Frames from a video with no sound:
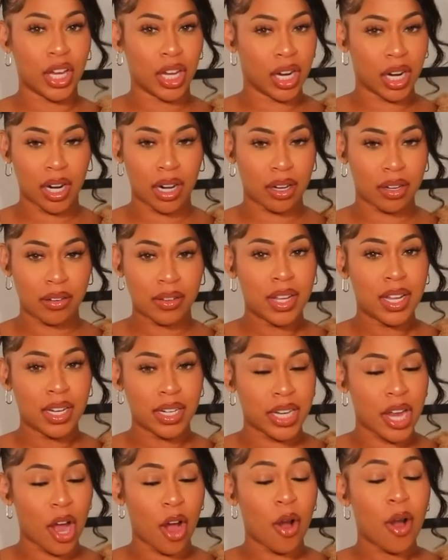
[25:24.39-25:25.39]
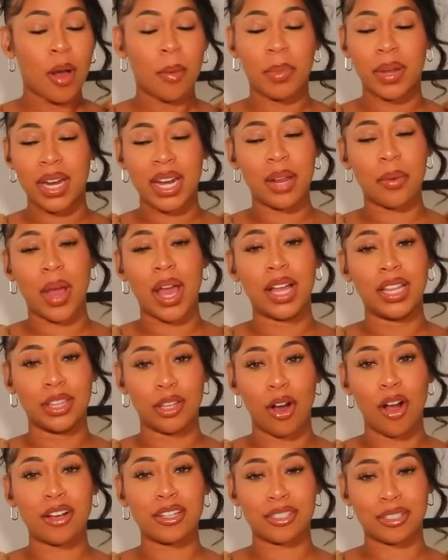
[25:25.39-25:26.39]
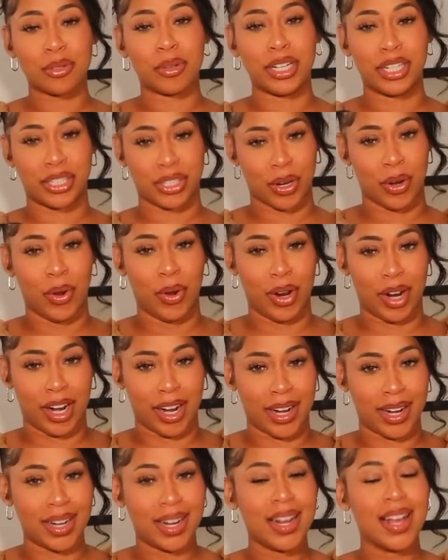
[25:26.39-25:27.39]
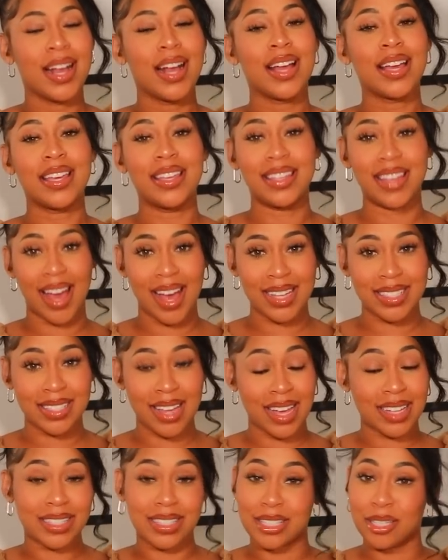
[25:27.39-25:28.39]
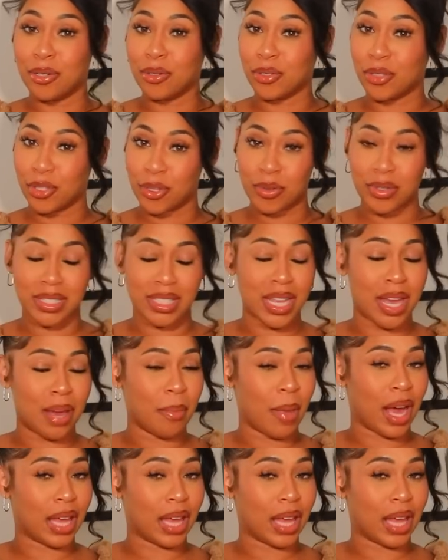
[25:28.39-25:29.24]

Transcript: Girl, no. But anyway, long story short, yes, I still use them.